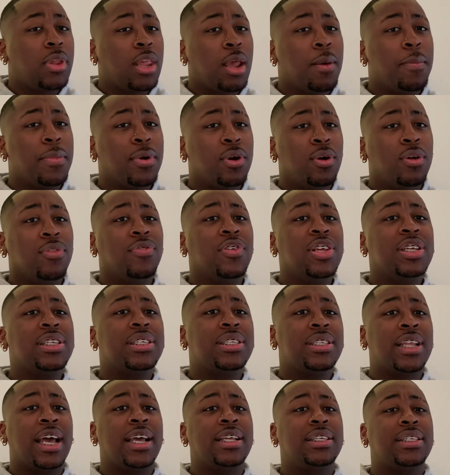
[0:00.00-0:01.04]
But on this
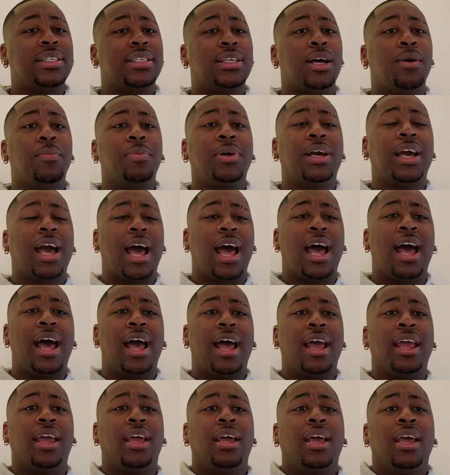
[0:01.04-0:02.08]
night, some
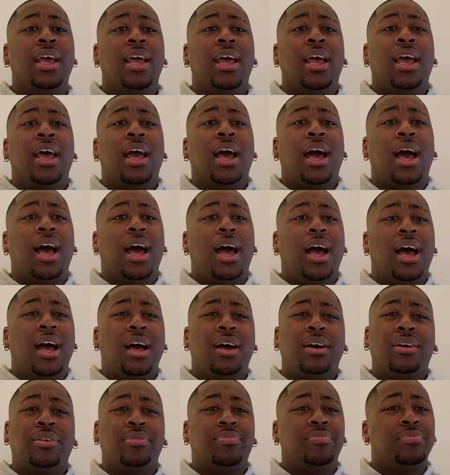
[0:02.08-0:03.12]
guy,
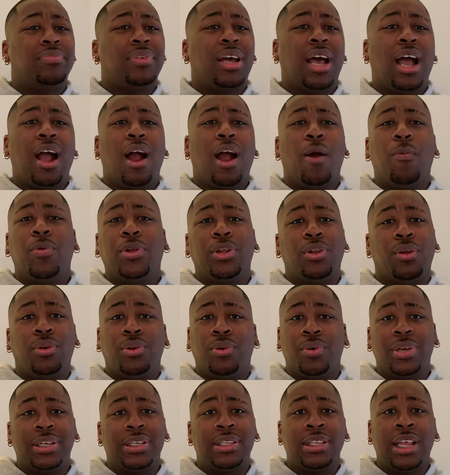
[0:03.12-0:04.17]
I really don't know
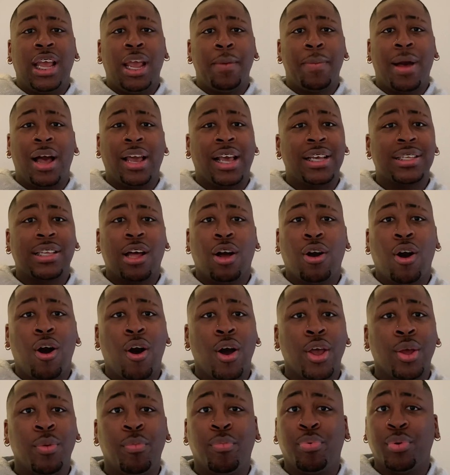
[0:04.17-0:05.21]
his name. I guess I'll call
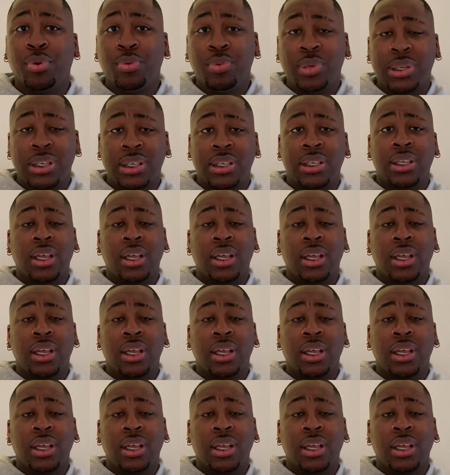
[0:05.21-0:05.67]
him Bruce.